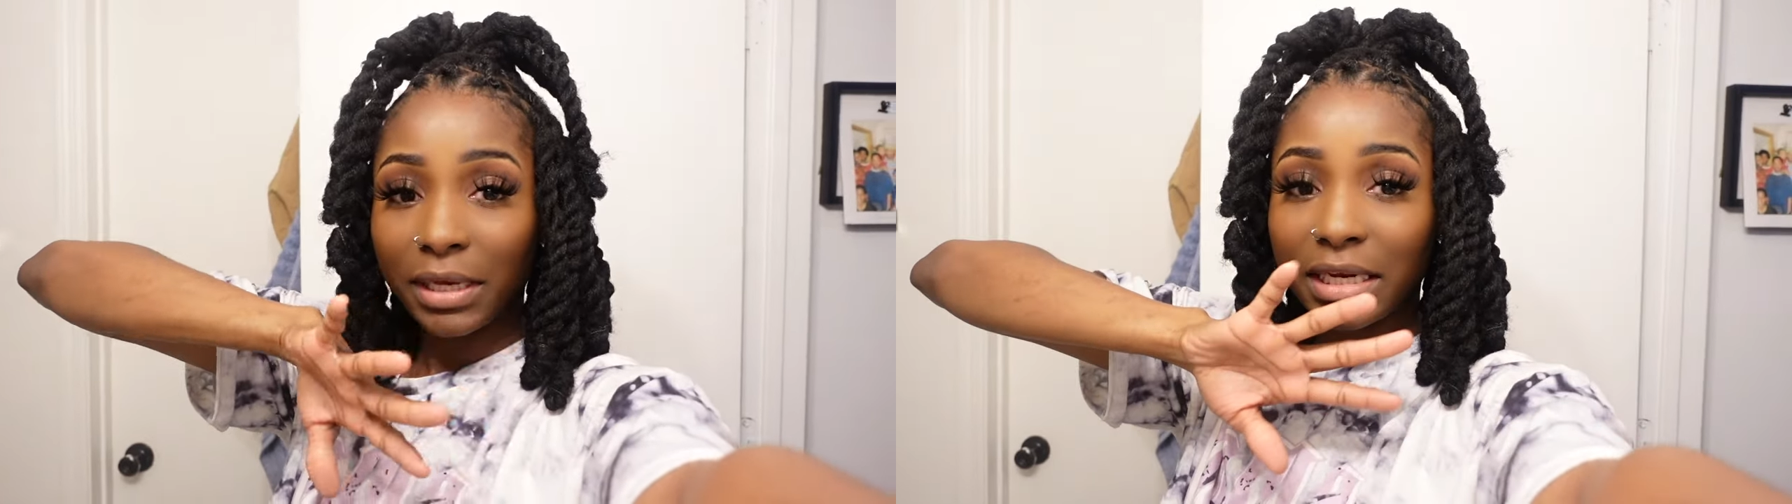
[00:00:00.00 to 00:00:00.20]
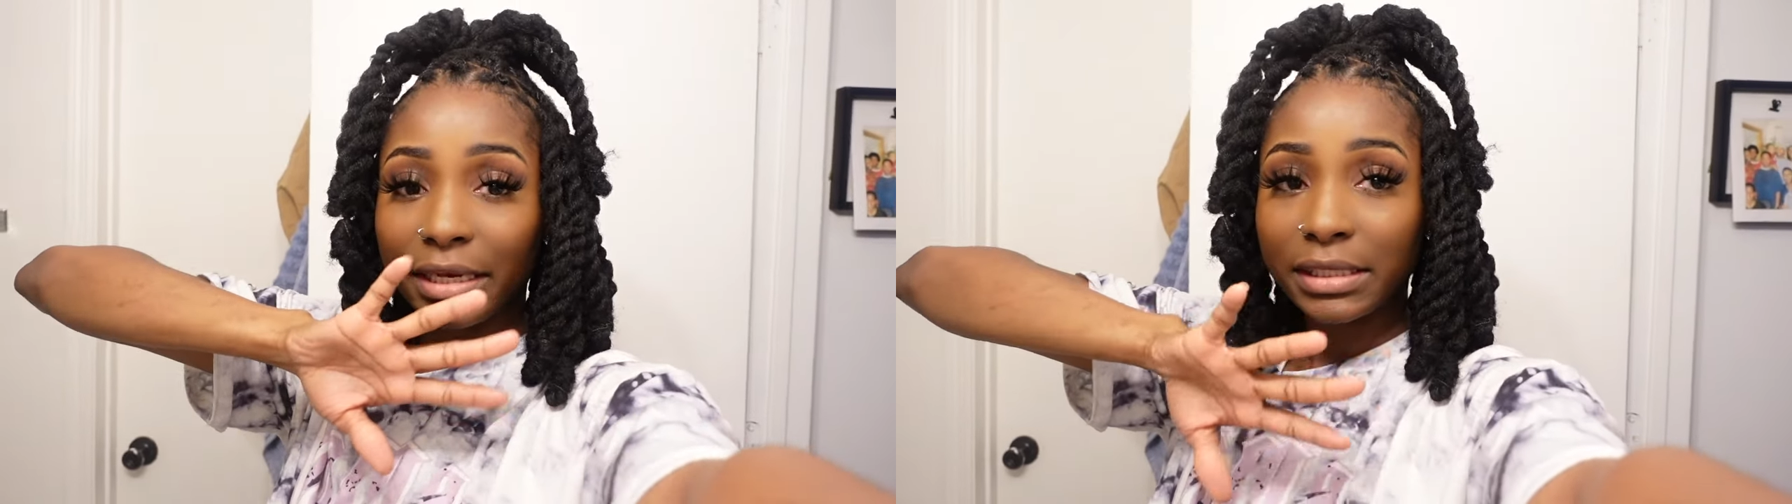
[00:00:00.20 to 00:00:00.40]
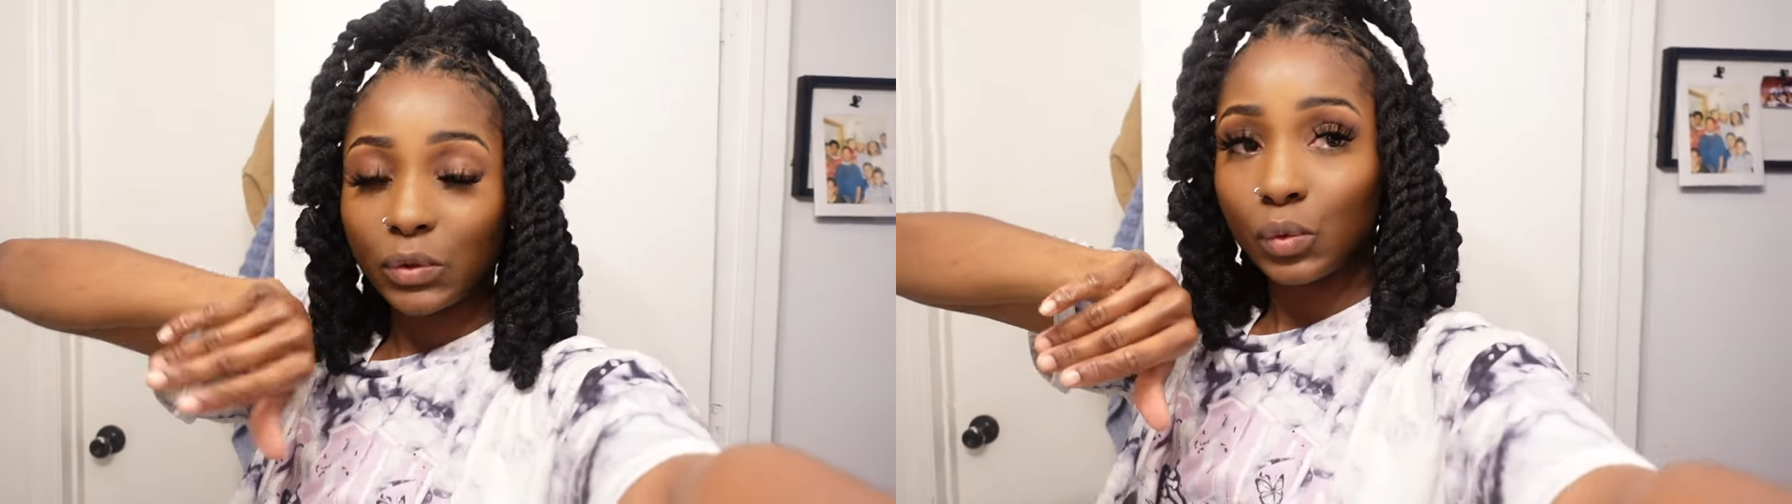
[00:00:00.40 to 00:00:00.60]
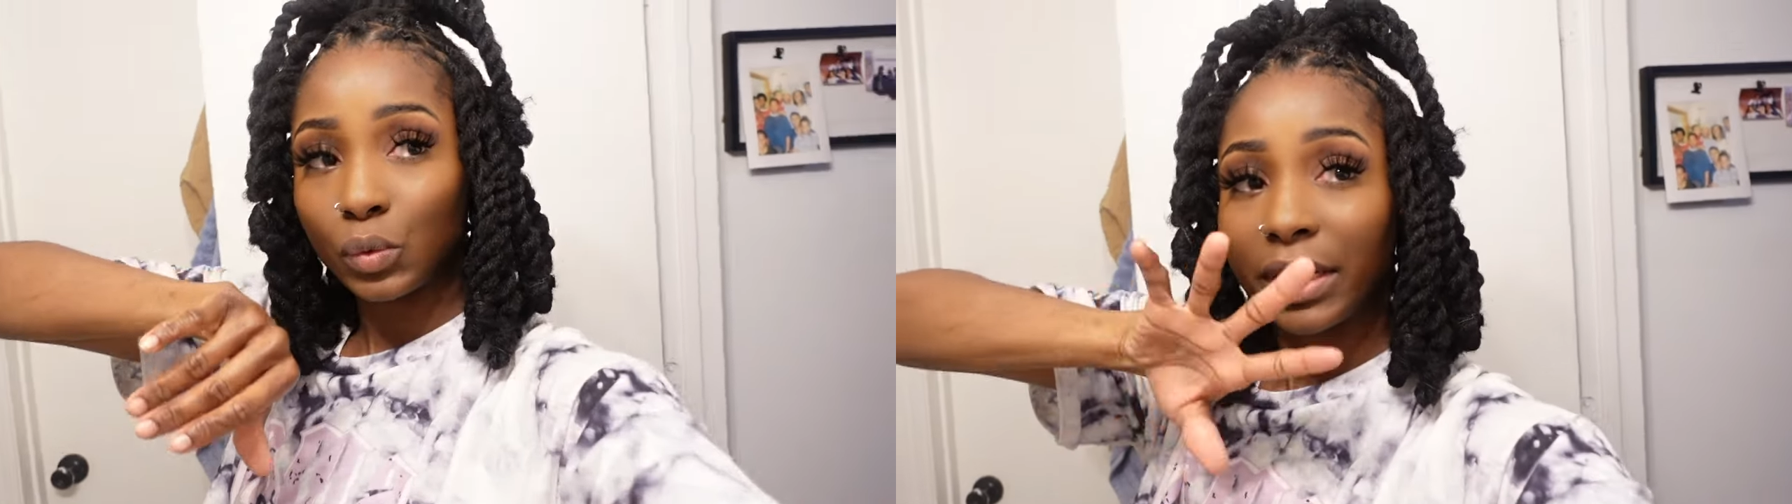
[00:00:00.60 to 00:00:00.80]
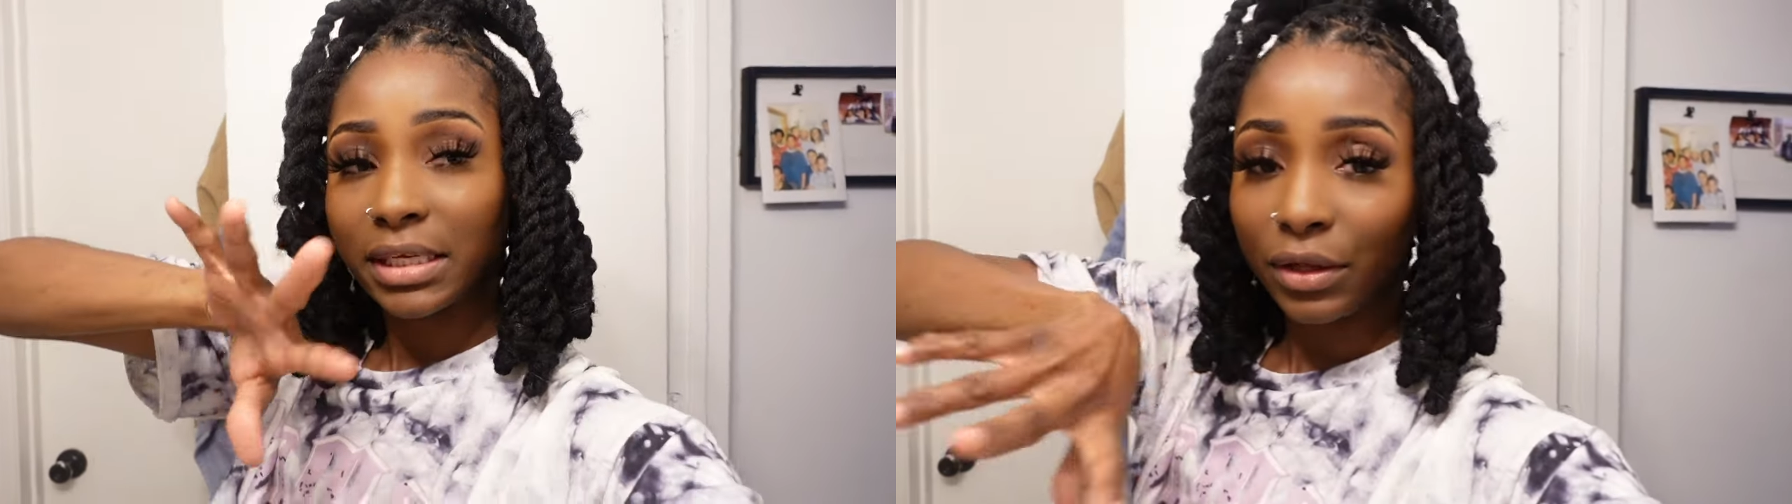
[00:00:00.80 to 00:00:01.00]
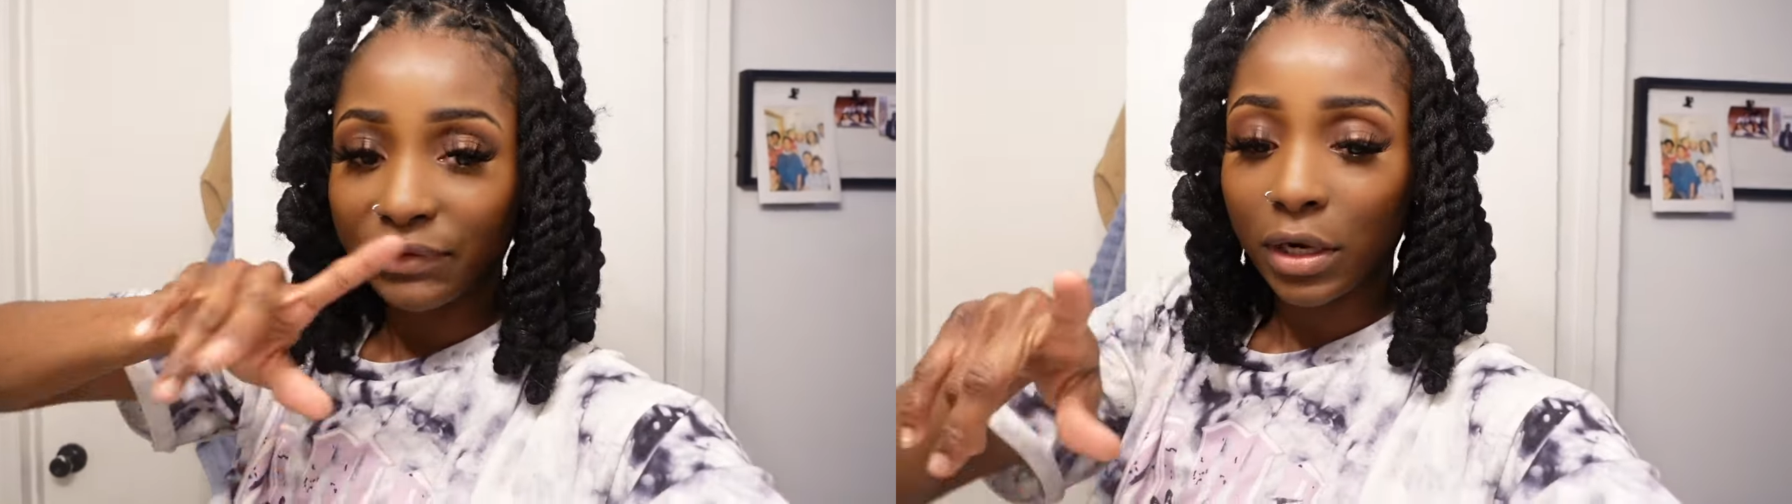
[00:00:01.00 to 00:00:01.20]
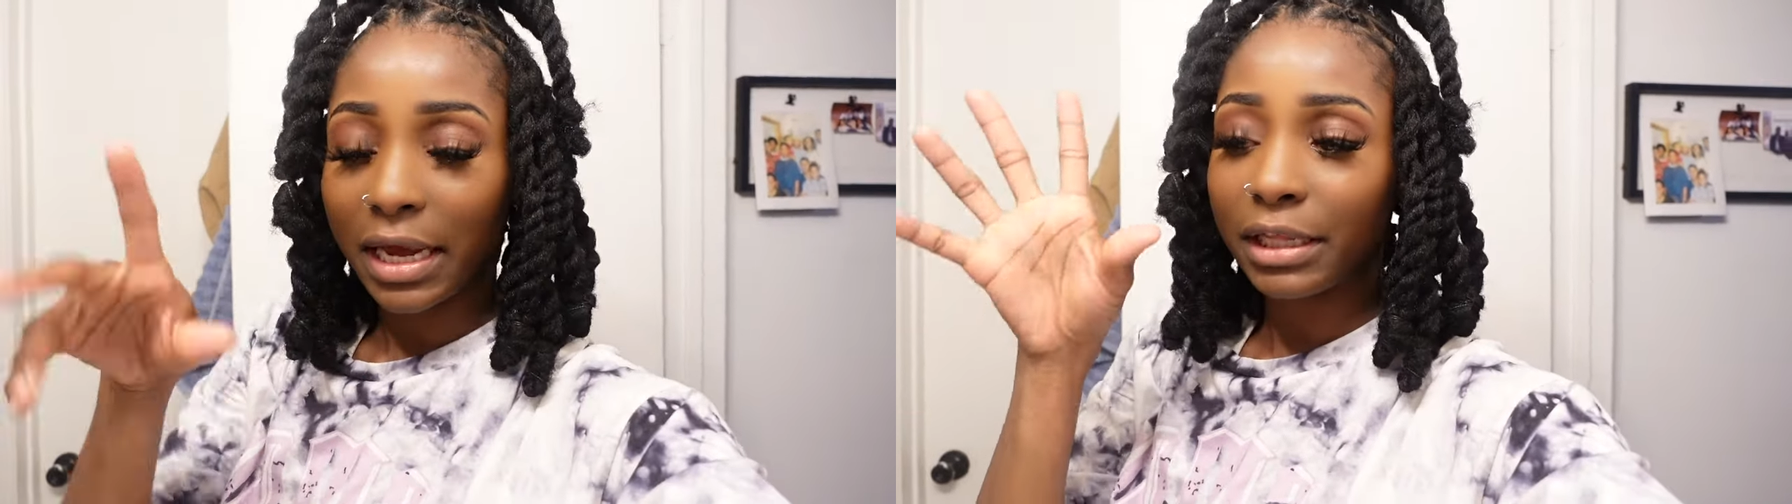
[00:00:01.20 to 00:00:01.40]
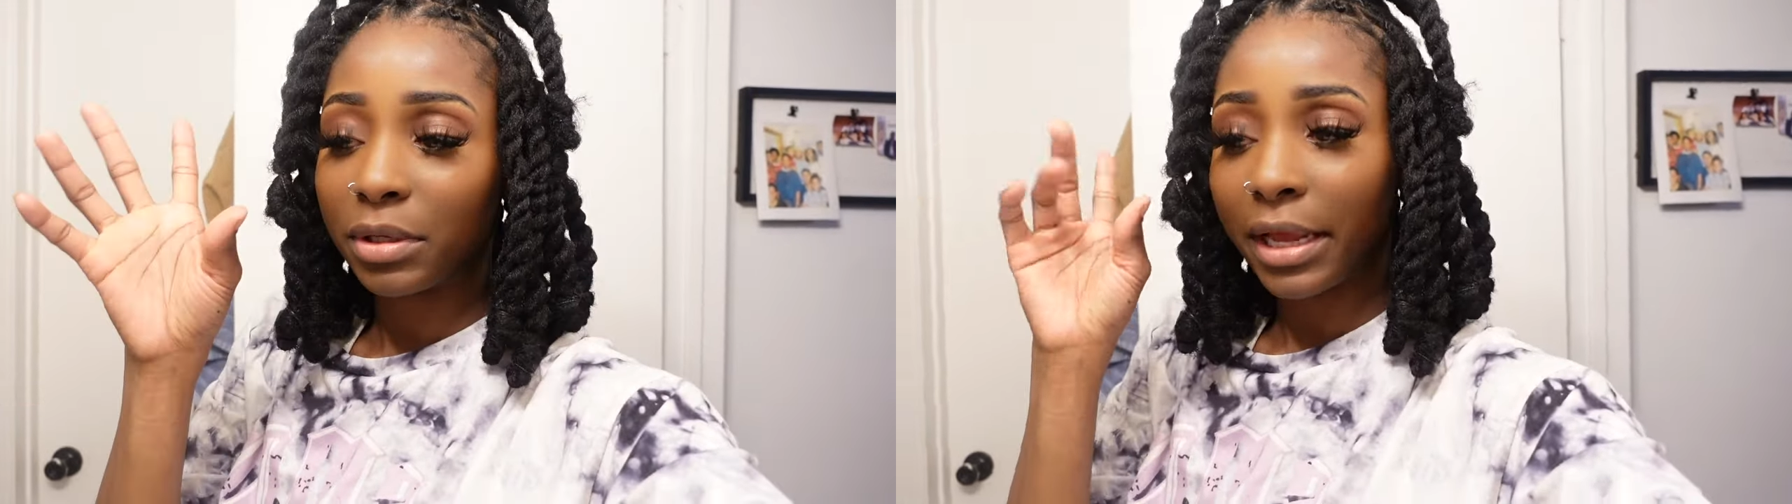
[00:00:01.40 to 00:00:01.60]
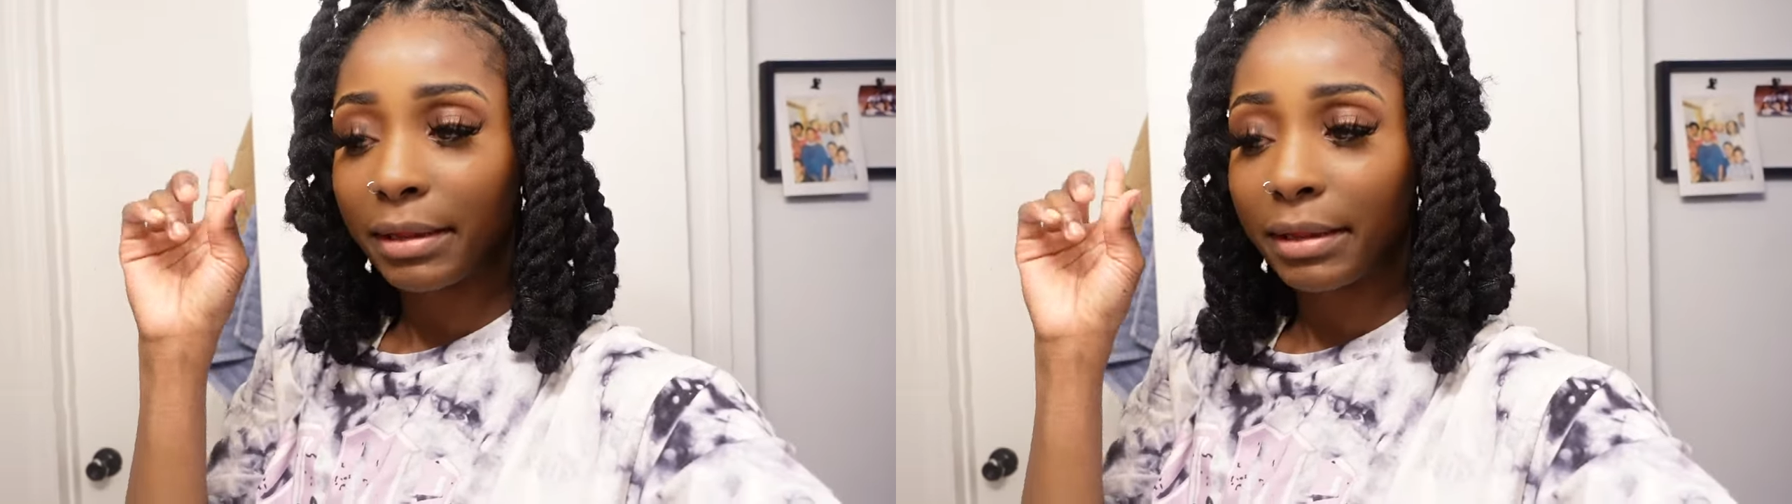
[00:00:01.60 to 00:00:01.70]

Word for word: my hair a little bit better